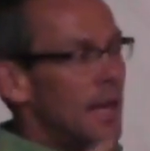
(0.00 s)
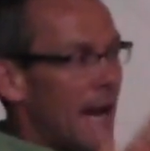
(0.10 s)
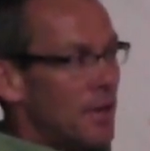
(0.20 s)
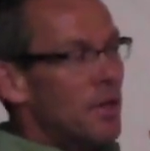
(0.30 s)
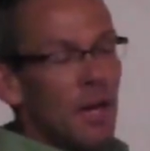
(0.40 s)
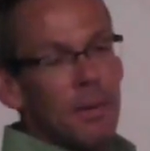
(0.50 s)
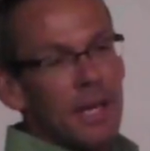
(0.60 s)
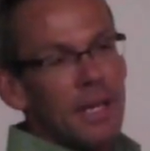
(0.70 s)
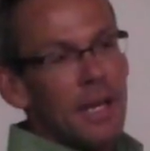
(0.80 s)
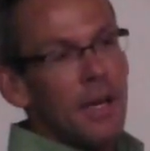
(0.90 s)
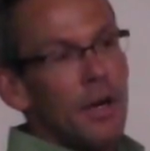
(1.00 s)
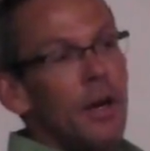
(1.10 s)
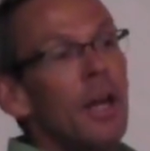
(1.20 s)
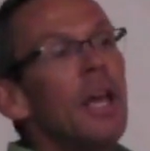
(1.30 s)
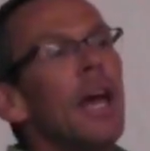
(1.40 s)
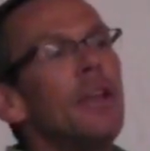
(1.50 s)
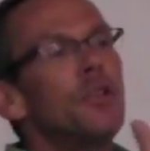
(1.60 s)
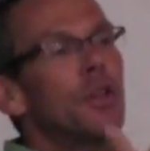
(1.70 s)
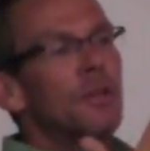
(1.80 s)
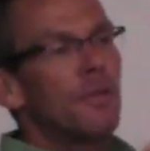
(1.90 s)
Now you're coming in here and
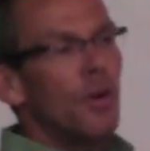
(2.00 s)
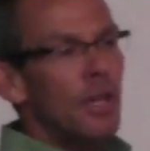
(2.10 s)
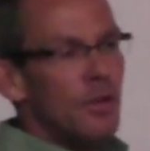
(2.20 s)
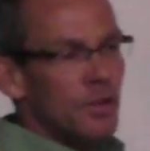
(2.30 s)
you're converting